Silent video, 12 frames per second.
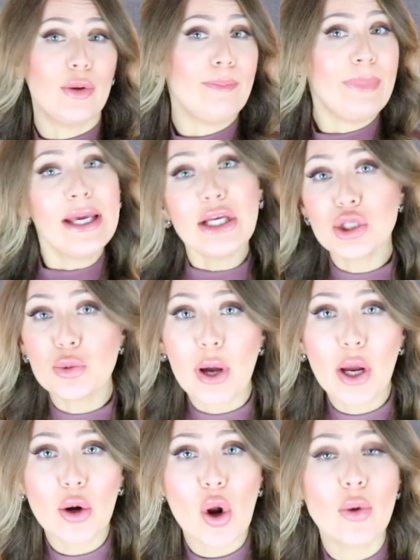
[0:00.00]
the beach where
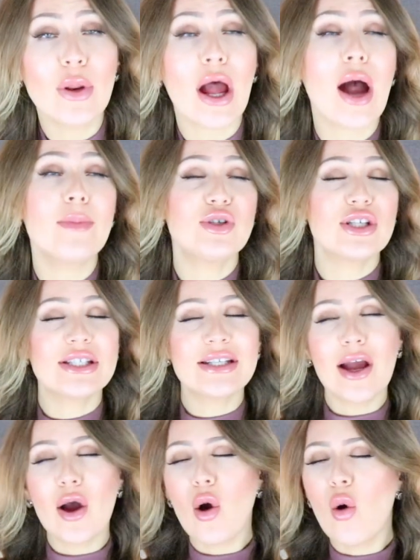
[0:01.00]
I grown up, just
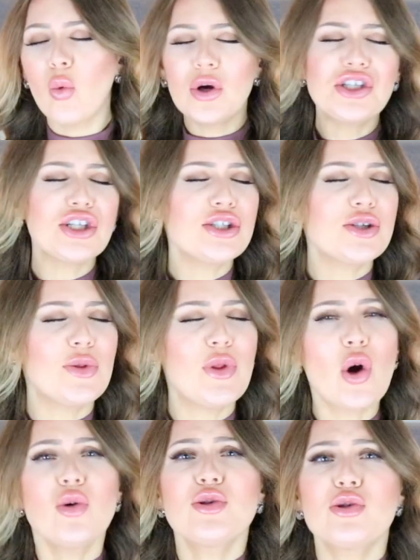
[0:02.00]
watching
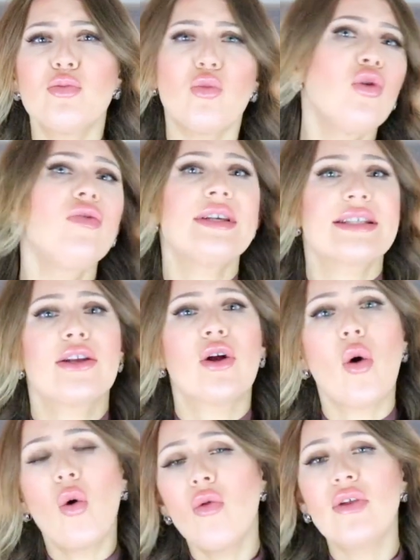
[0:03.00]
those movies at
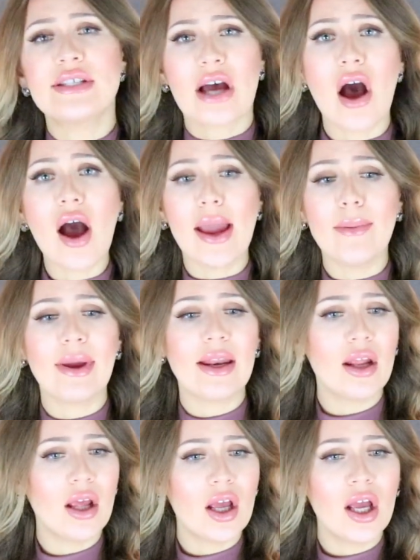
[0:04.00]
all the time and
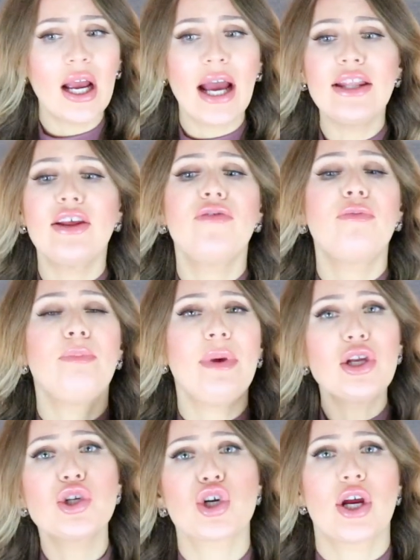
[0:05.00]
kind of
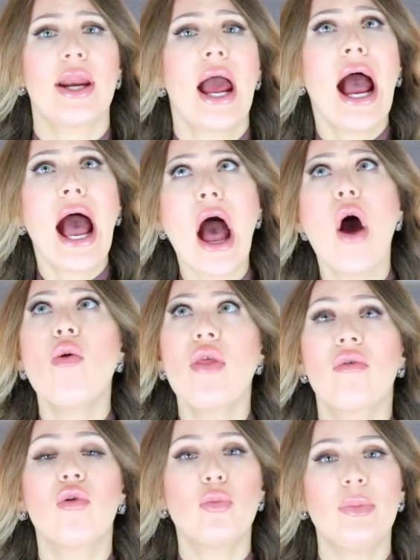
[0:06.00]
picturing how
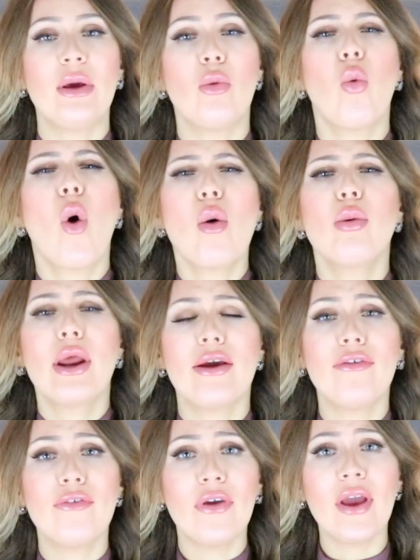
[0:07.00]
that will be, what would I
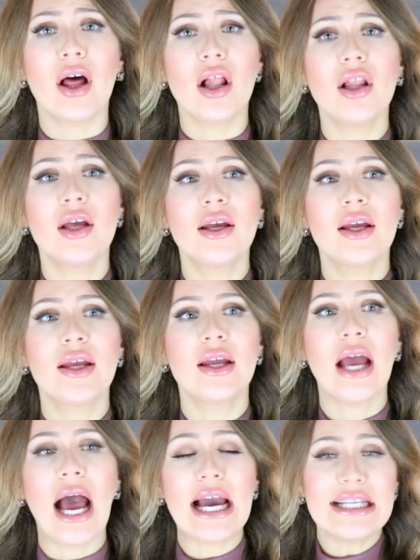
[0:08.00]
feel.
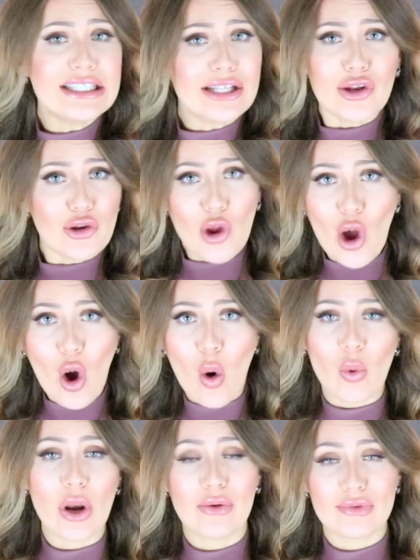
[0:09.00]
I didn't know
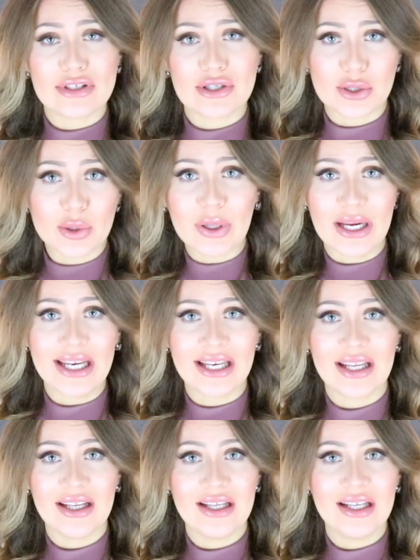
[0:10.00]
what I was doing.
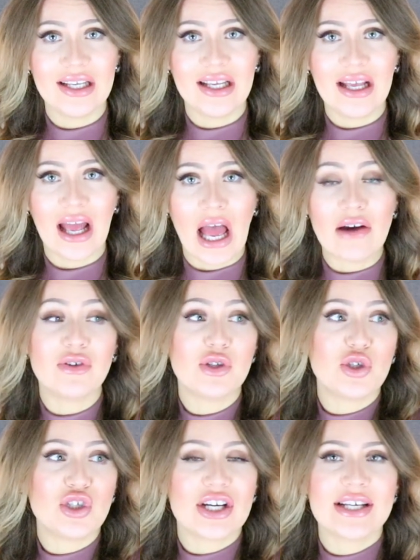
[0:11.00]
I
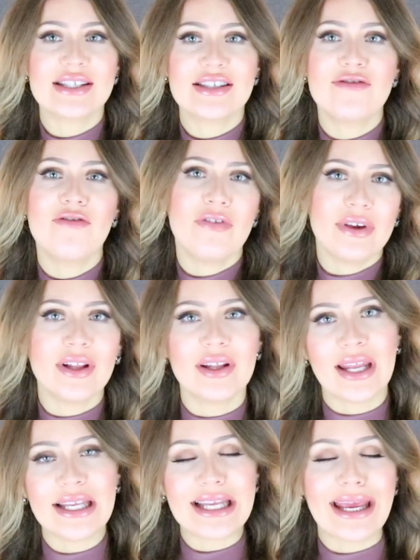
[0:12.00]
was just
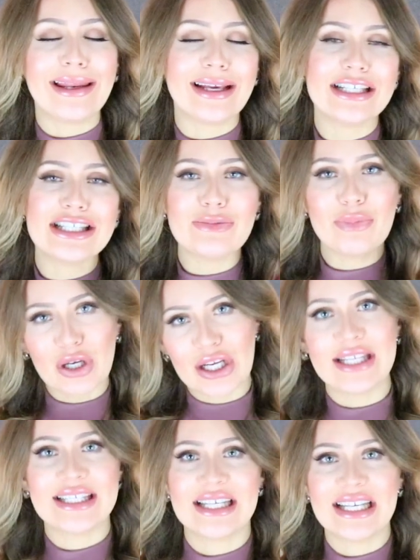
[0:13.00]
feeling it and
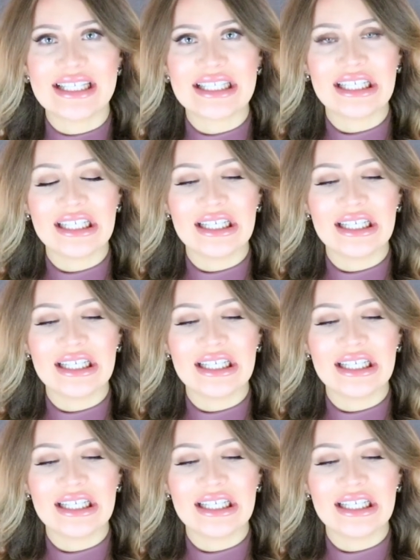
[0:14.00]
experiencing it.